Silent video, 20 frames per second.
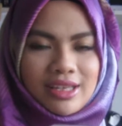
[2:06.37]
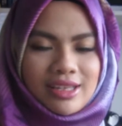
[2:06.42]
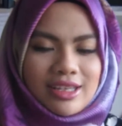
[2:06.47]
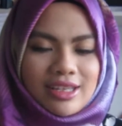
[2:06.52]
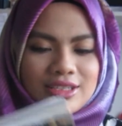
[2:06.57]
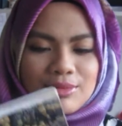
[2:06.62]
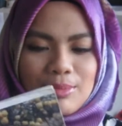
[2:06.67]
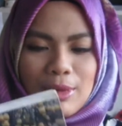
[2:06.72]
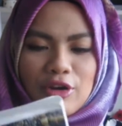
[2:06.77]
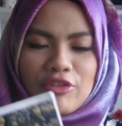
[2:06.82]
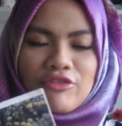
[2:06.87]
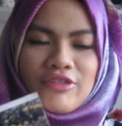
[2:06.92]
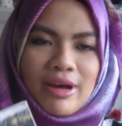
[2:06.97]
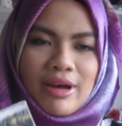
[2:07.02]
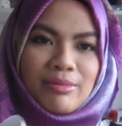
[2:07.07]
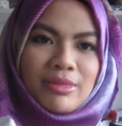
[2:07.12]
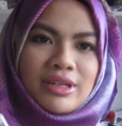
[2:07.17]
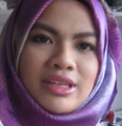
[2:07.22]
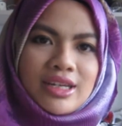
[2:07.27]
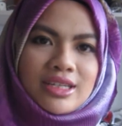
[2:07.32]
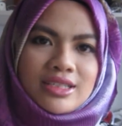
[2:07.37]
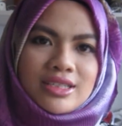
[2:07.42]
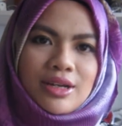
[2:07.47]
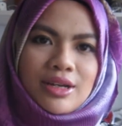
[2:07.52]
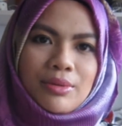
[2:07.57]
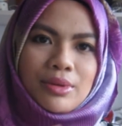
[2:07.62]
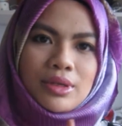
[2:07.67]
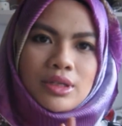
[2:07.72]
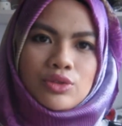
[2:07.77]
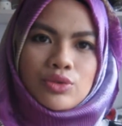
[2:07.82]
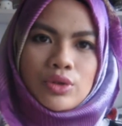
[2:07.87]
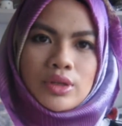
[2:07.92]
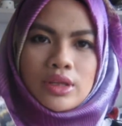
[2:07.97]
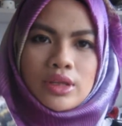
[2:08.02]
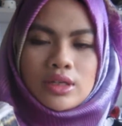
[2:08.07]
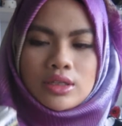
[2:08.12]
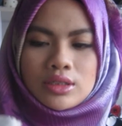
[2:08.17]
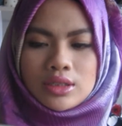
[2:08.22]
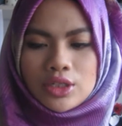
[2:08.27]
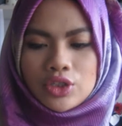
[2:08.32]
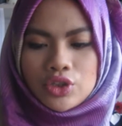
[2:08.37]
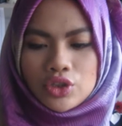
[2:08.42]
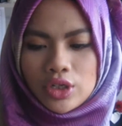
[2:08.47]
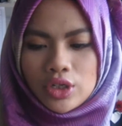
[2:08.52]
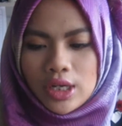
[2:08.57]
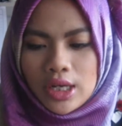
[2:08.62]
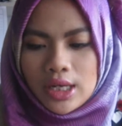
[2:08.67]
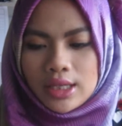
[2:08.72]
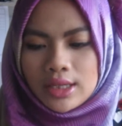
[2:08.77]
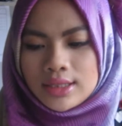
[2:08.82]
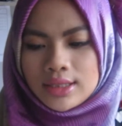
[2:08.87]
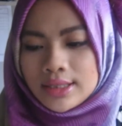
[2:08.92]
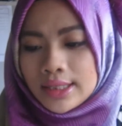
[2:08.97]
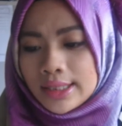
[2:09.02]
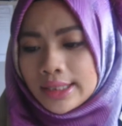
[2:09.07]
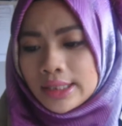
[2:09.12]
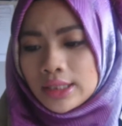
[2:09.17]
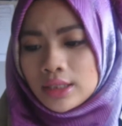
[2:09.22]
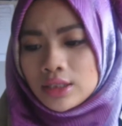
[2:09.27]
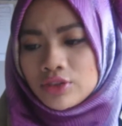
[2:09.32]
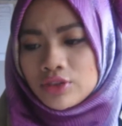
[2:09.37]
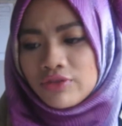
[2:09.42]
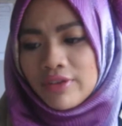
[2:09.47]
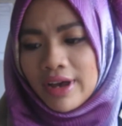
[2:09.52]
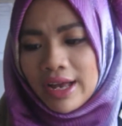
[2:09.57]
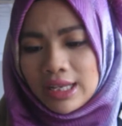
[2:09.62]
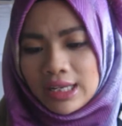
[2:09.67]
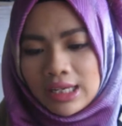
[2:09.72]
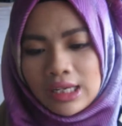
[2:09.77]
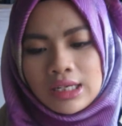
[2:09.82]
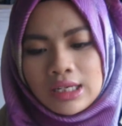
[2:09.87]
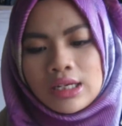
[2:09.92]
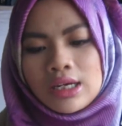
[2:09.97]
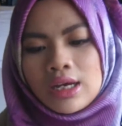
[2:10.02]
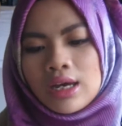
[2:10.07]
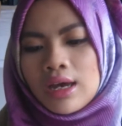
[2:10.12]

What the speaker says: It's about a family that's set up in the 20th century in the Salinas Valley,